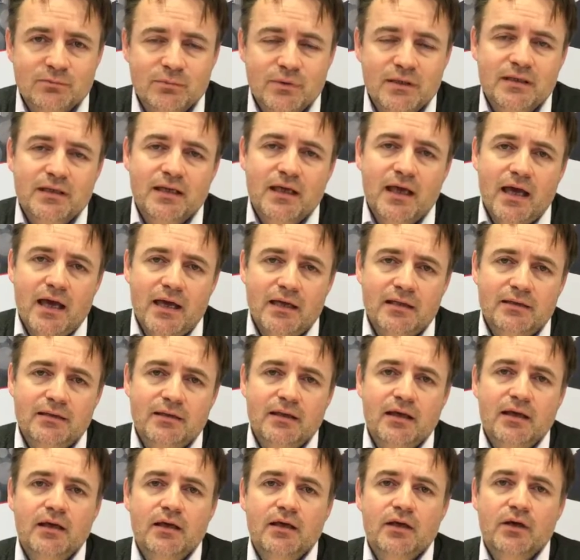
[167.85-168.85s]
we
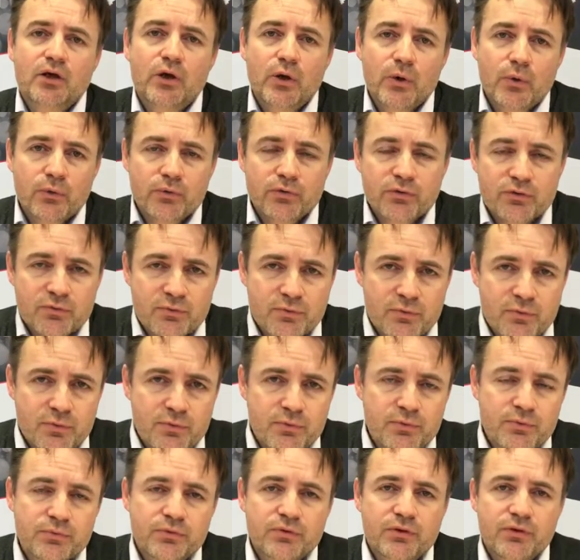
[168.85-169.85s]
can go
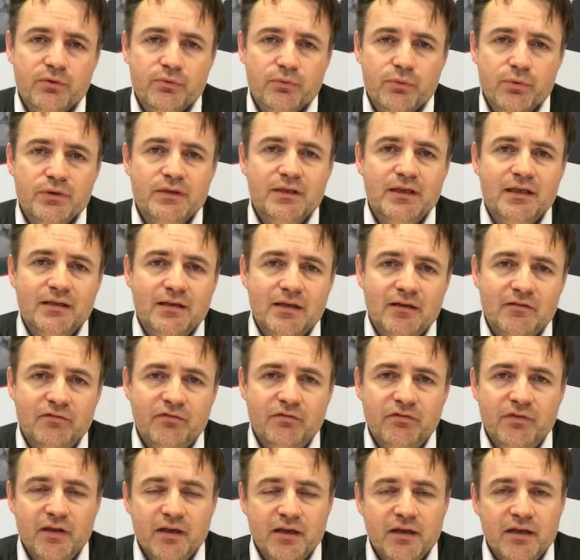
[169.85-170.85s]
through the root canal
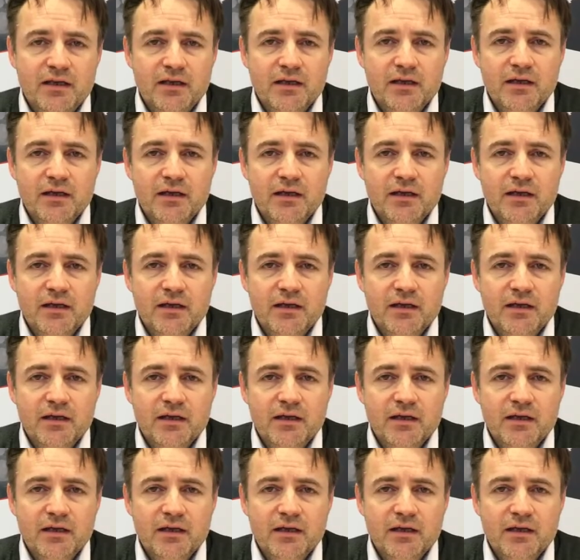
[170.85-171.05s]
fill